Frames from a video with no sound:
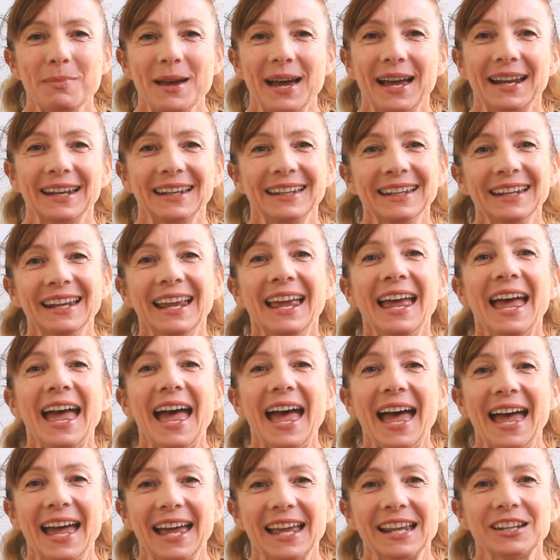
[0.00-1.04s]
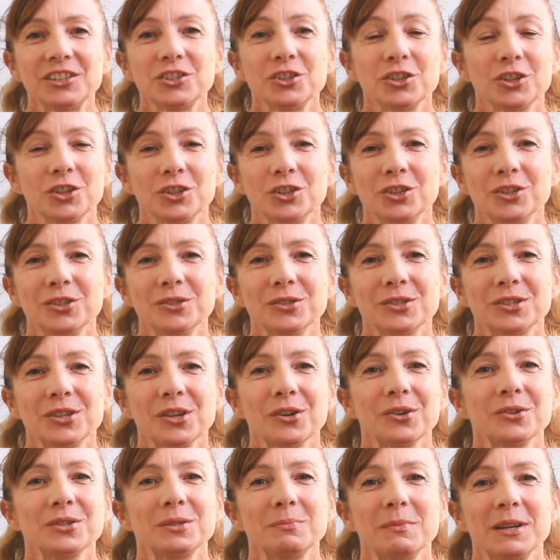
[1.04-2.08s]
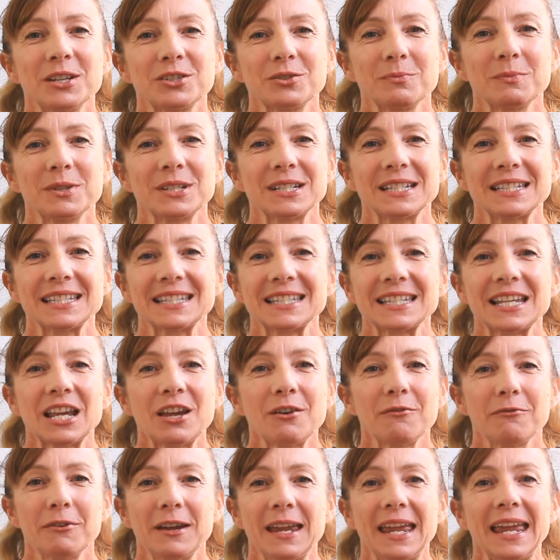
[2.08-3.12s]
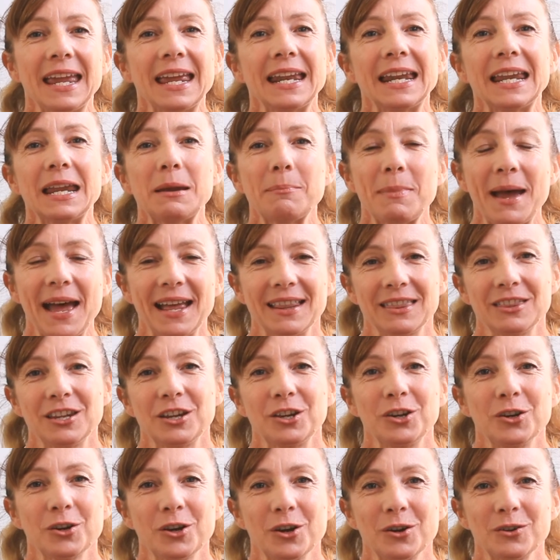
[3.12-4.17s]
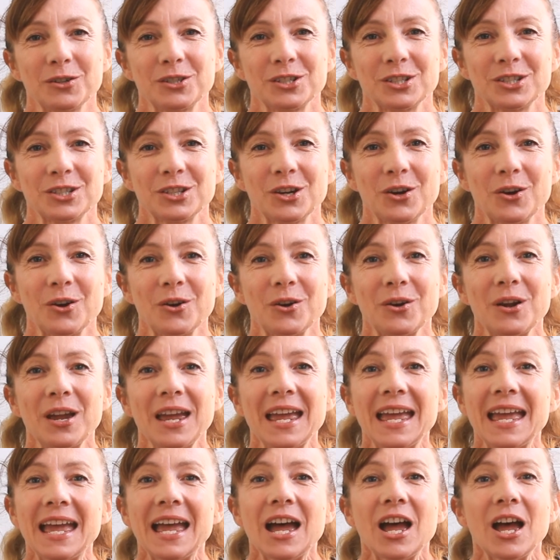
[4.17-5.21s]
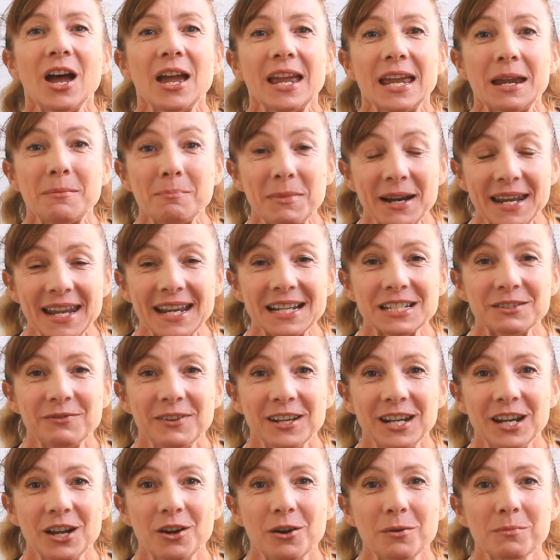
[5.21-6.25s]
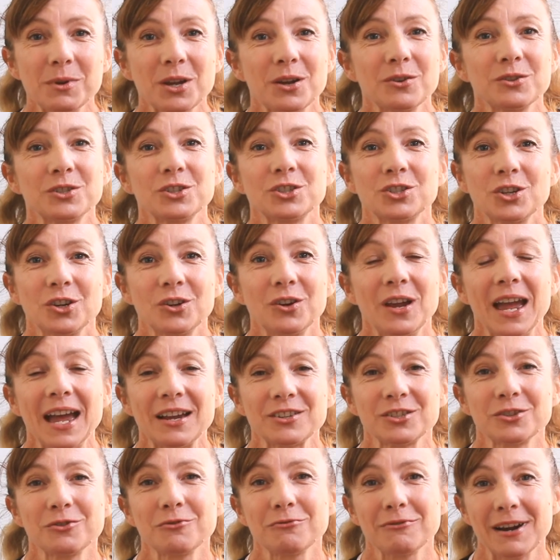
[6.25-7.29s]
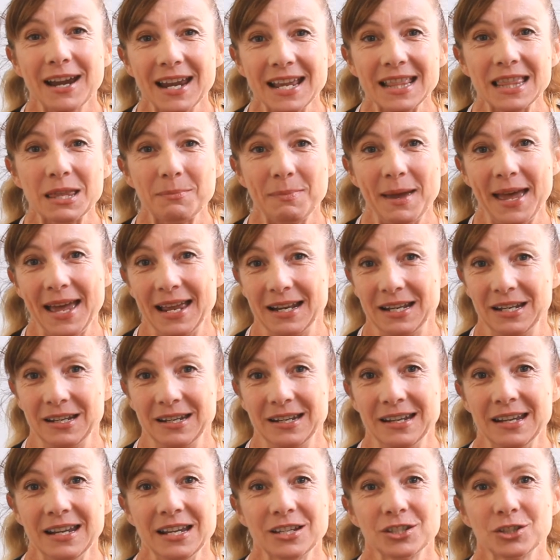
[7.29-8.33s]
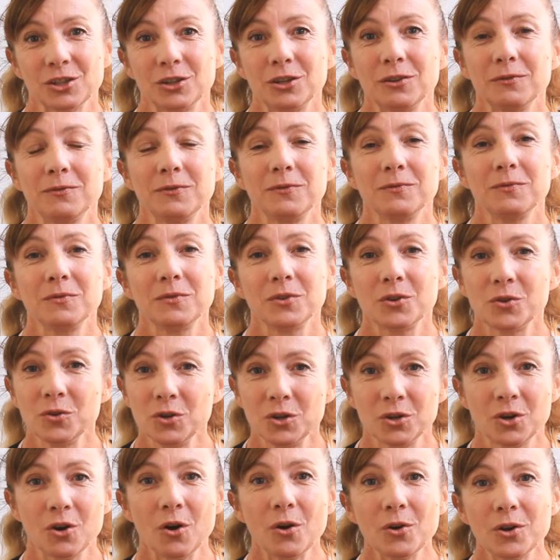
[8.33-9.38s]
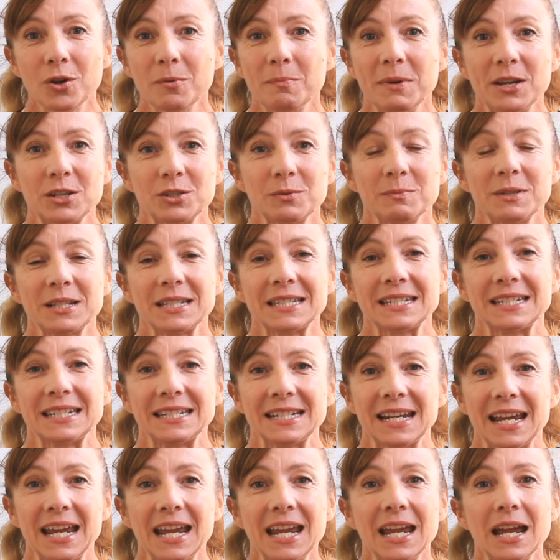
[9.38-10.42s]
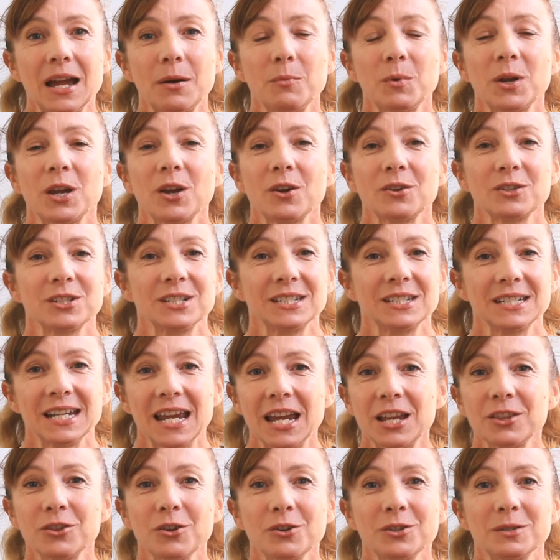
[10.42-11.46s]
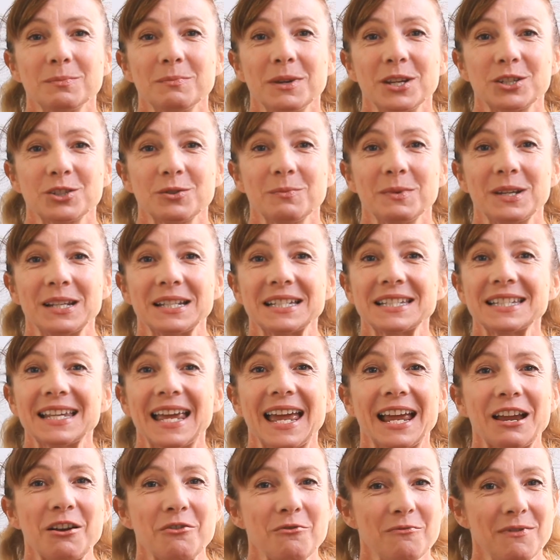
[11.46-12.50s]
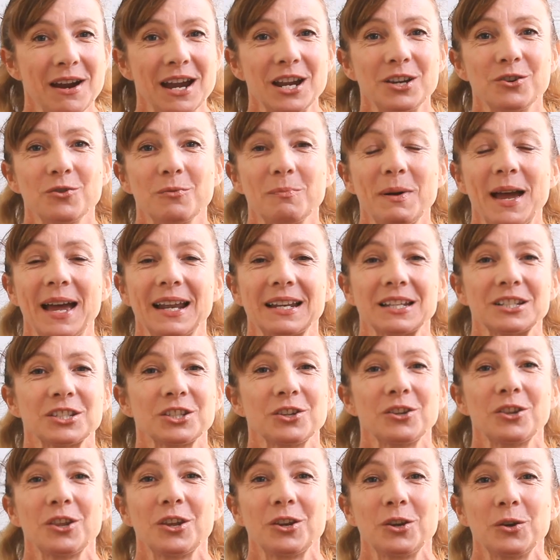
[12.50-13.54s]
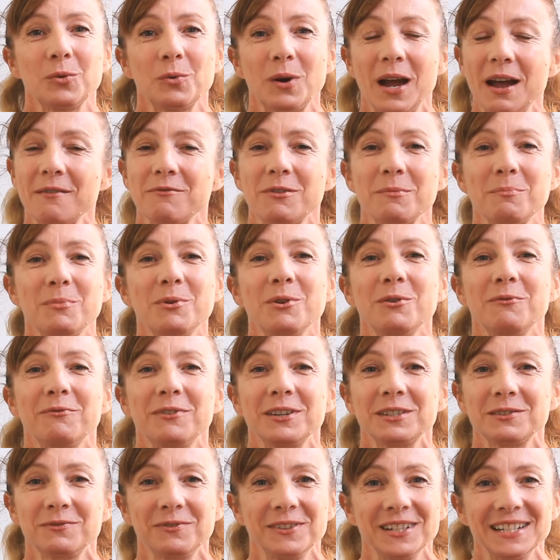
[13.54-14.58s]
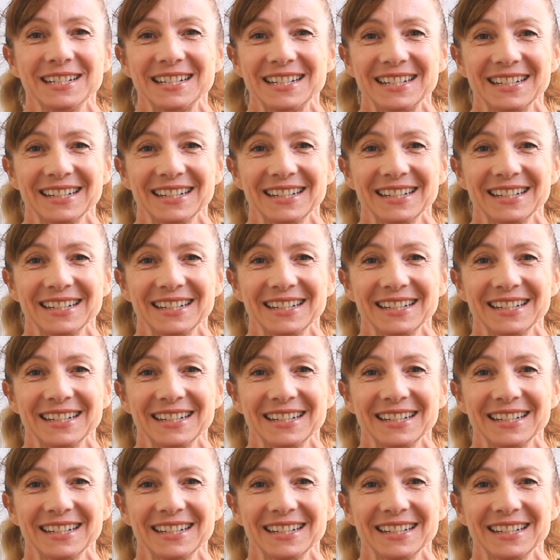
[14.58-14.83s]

pattern, and you can use those measurements for any pattern that you're going to sew. In my next video, I'm going to show you how to grade the pattern. So you've got your measurements today, and we're going to take those measurements and grade your pattern so that you will have the perfect fit.